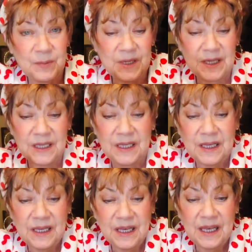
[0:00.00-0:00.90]
it
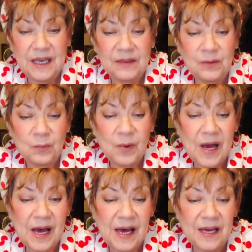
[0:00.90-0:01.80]
in the
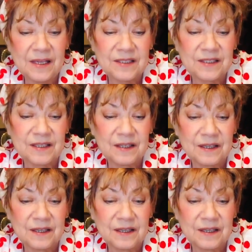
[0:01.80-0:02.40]
wax.